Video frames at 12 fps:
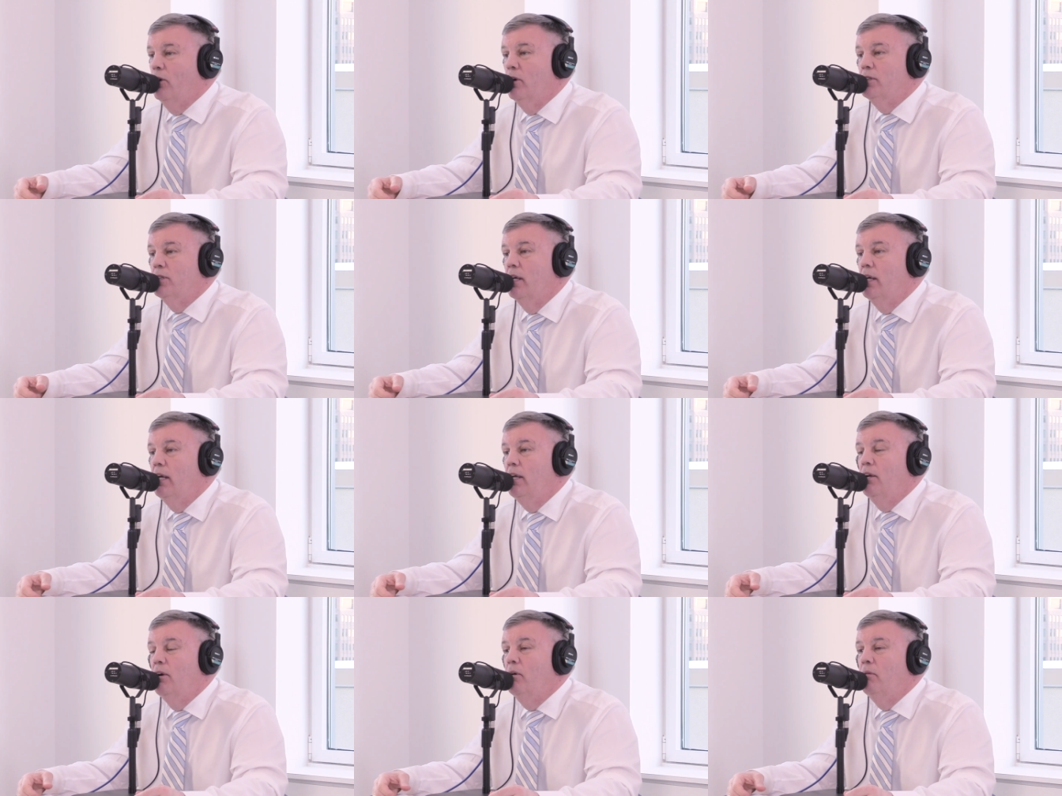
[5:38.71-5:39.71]
clause.
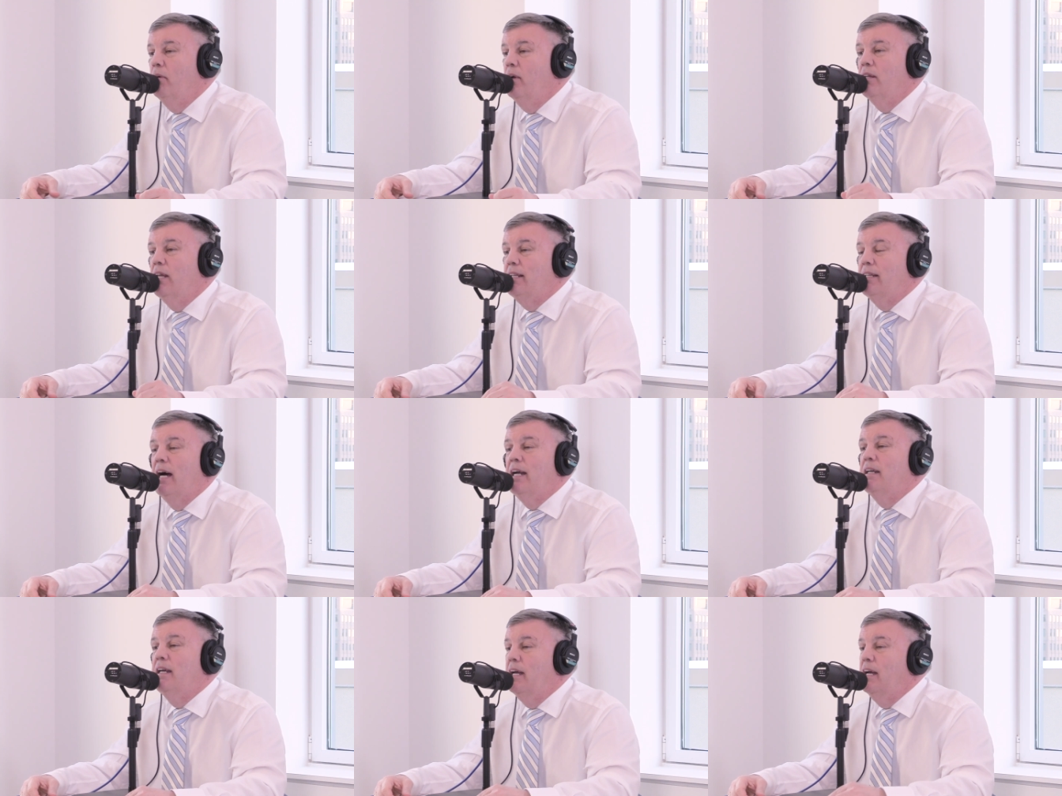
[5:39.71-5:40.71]
You know, like
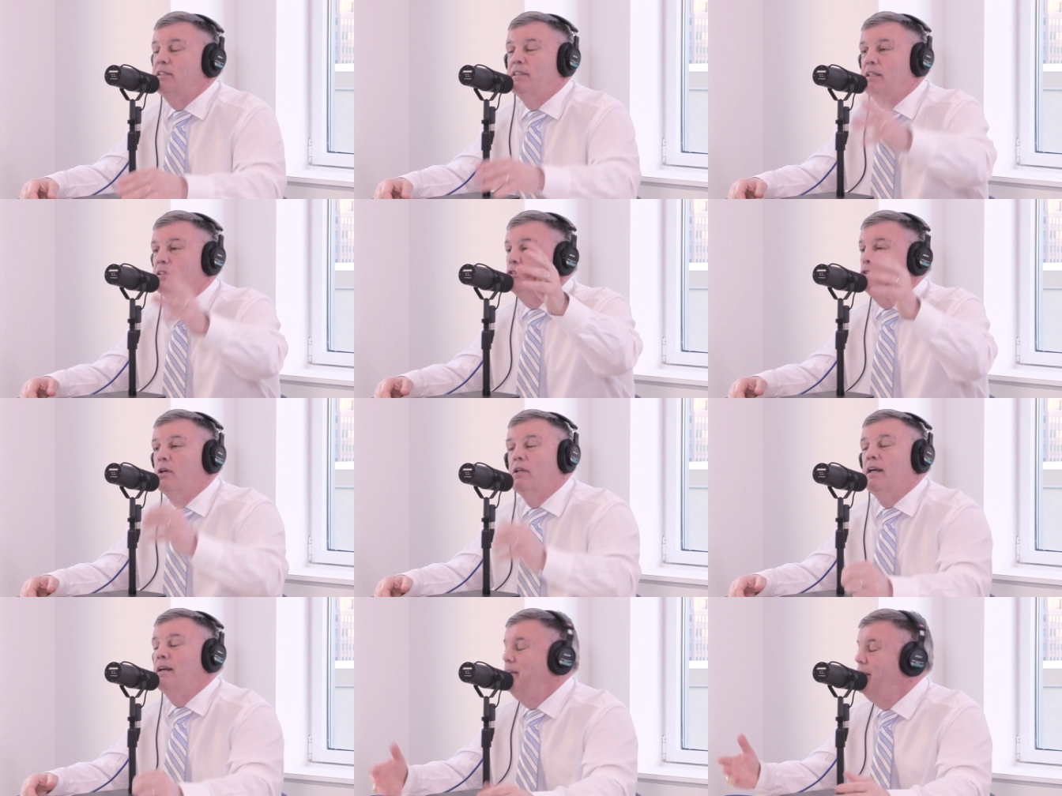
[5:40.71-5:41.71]
Don King, I said this
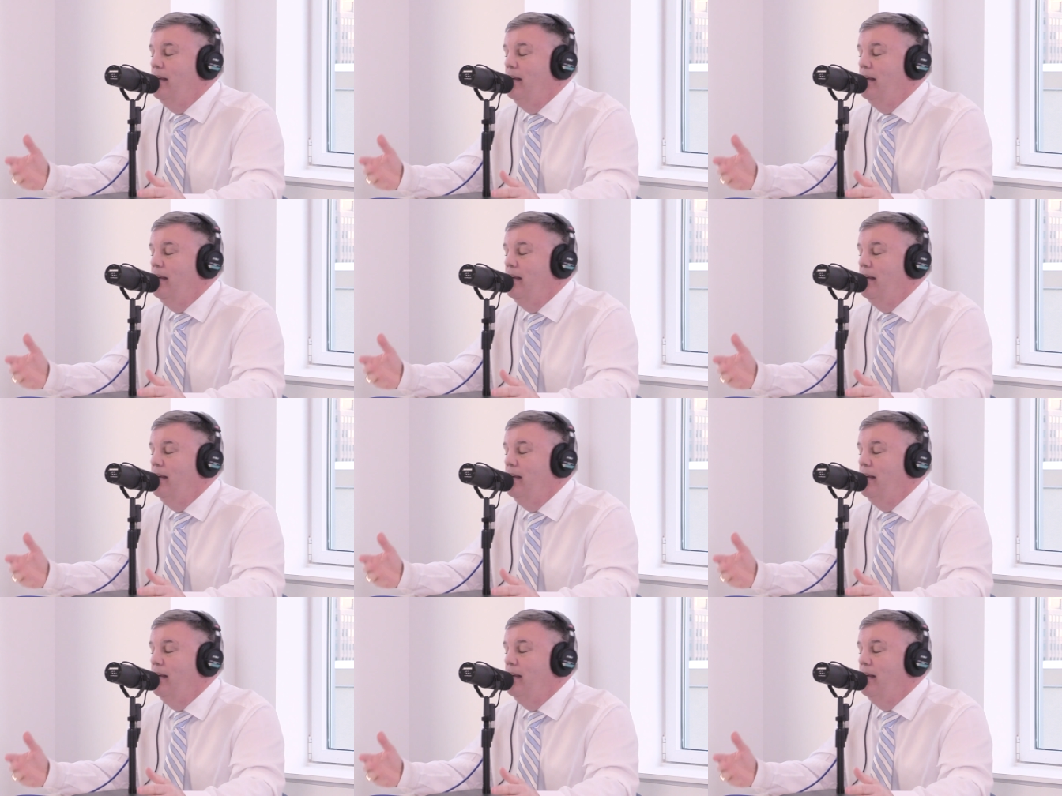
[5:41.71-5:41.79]
earlier,